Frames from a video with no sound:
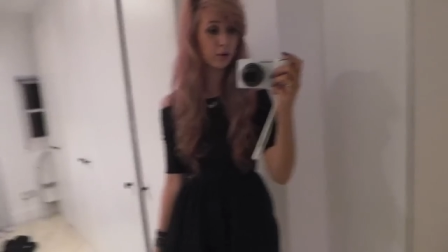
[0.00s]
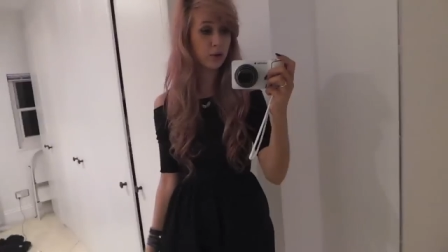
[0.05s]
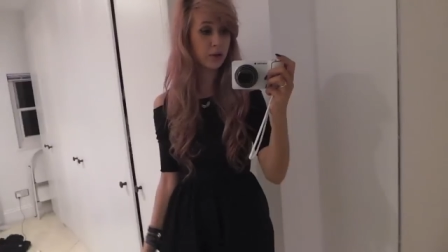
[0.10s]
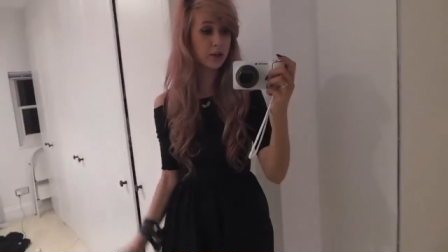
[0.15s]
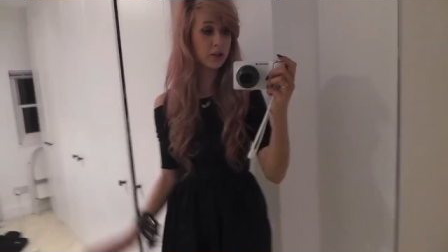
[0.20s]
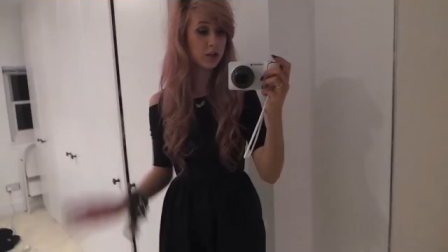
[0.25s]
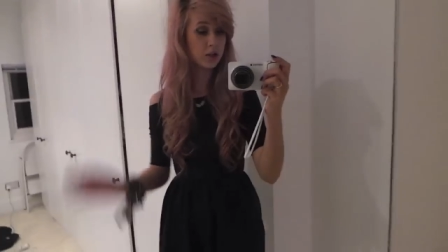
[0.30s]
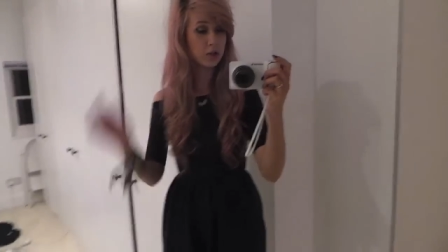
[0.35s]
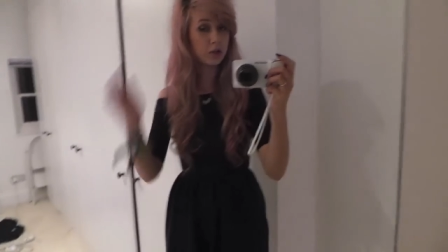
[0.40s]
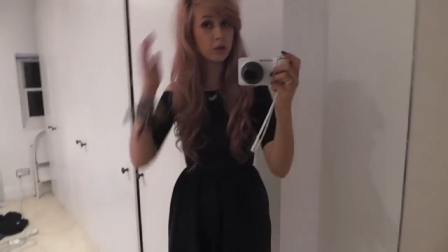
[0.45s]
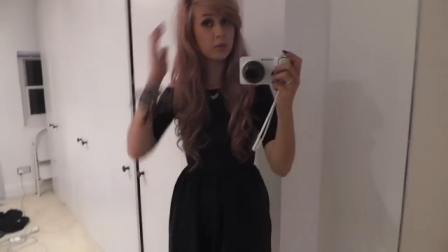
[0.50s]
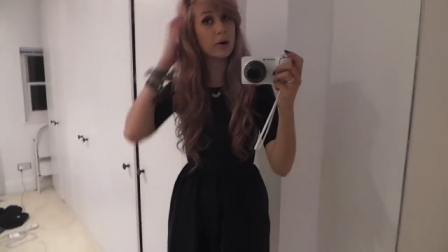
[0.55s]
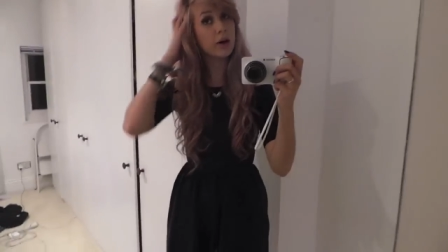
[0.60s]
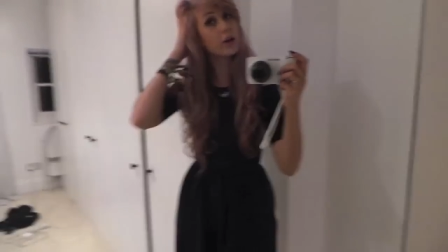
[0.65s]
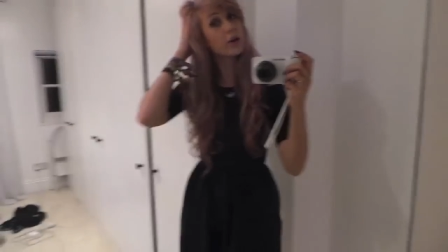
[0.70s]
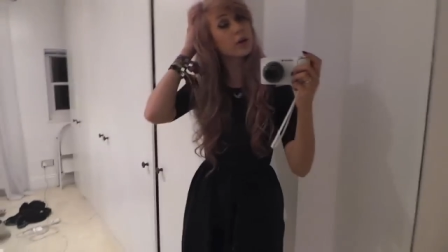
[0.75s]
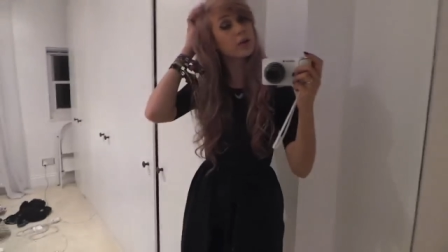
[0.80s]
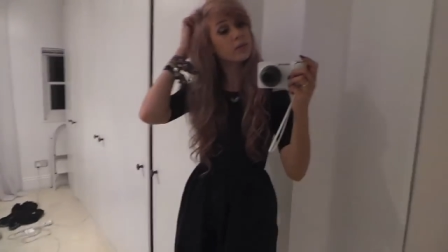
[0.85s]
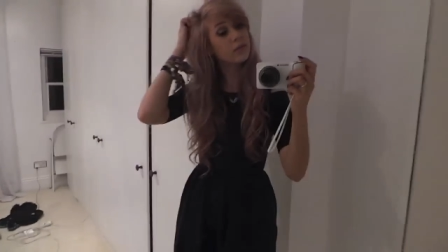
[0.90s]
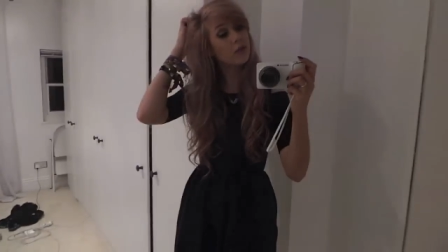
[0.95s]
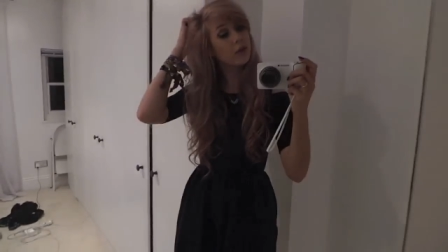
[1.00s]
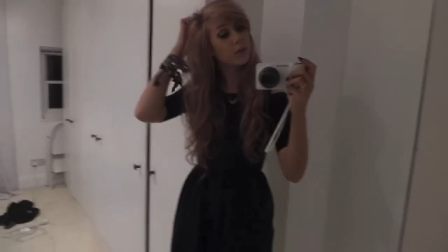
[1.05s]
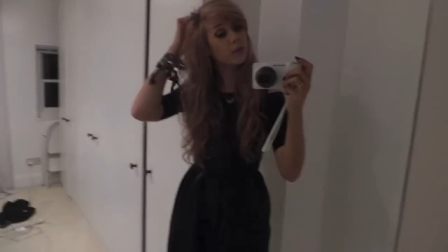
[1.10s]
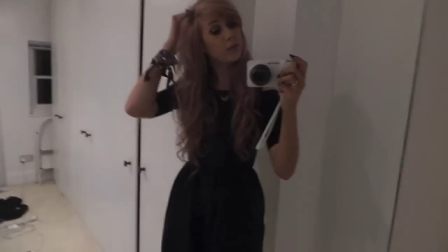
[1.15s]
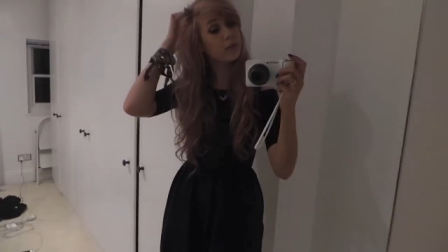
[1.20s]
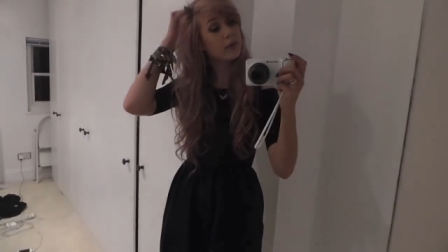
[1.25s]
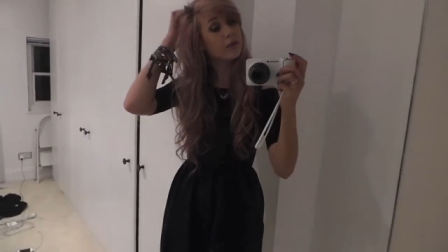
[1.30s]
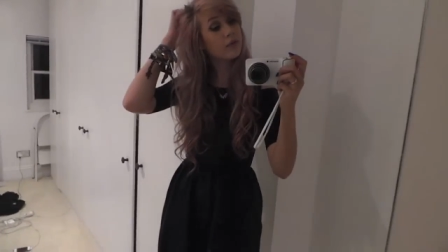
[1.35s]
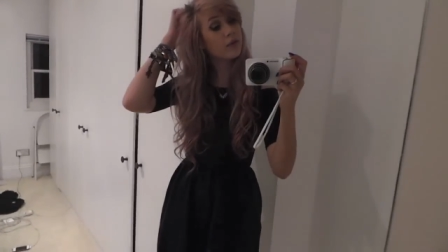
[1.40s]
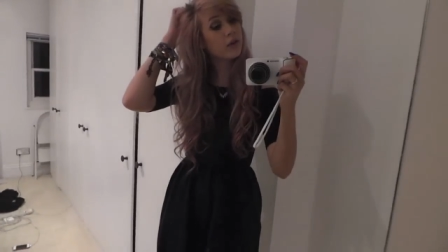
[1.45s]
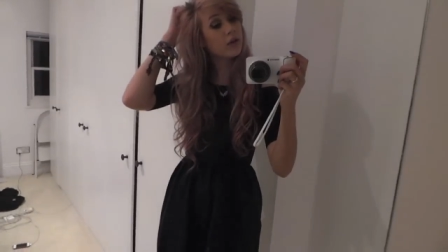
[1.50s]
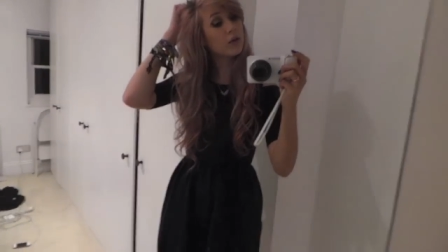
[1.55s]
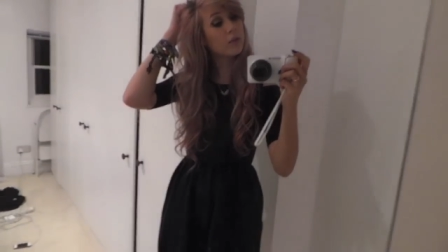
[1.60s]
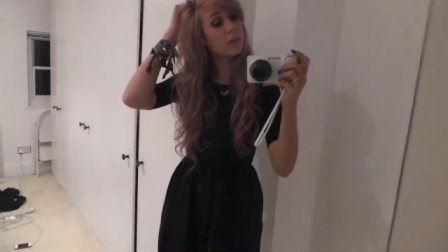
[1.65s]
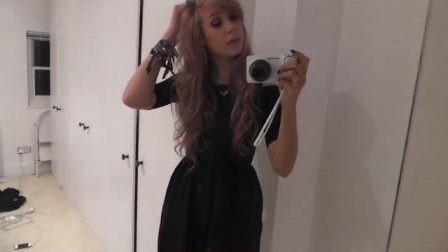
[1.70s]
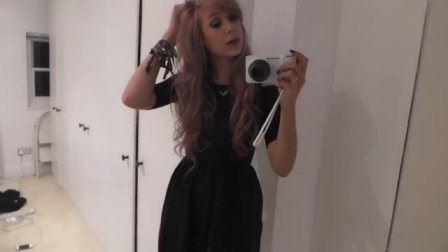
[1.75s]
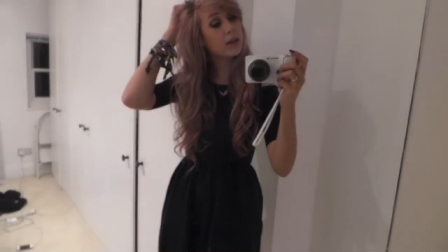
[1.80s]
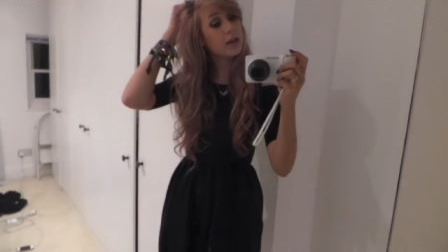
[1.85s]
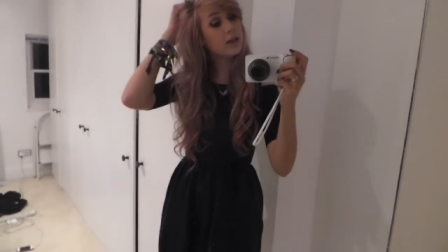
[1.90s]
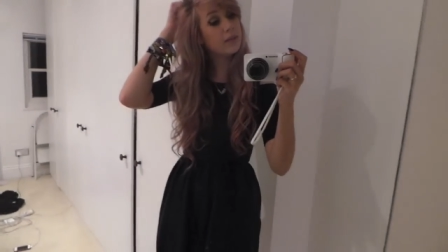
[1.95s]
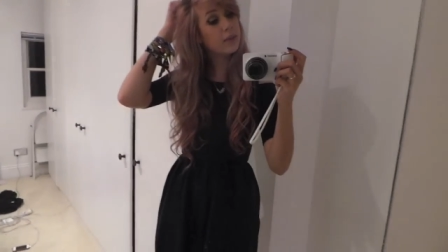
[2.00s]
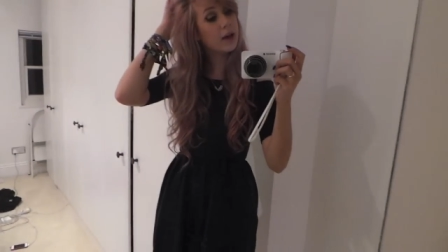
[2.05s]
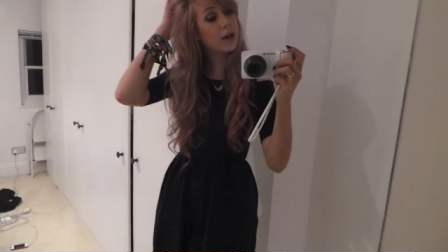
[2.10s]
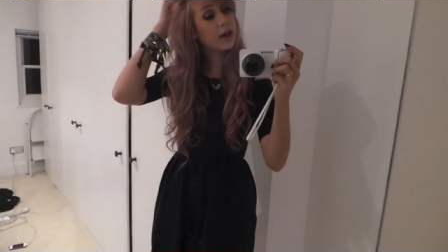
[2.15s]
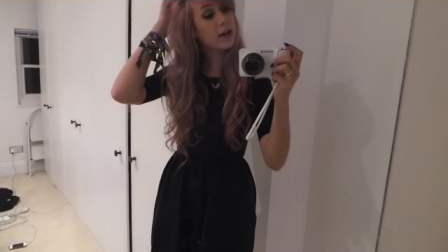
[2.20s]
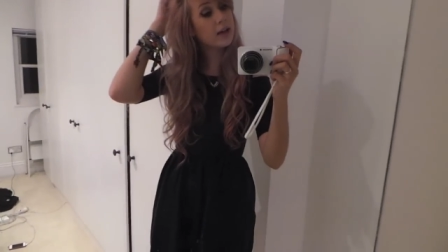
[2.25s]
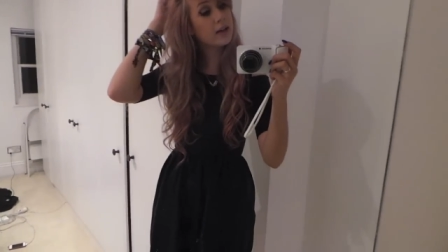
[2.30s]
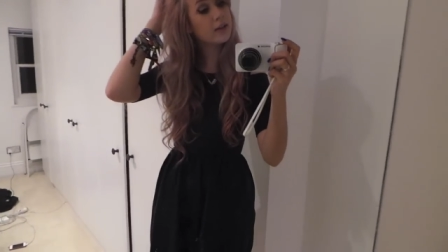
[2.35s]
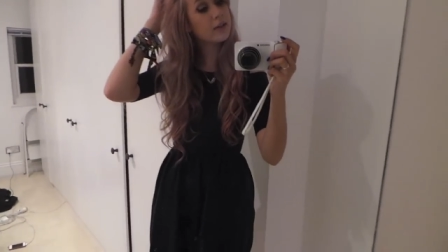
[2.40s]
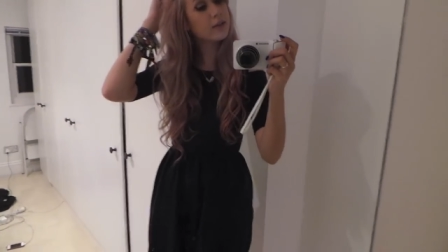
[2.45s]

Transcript: Couture, but I got them from eBay,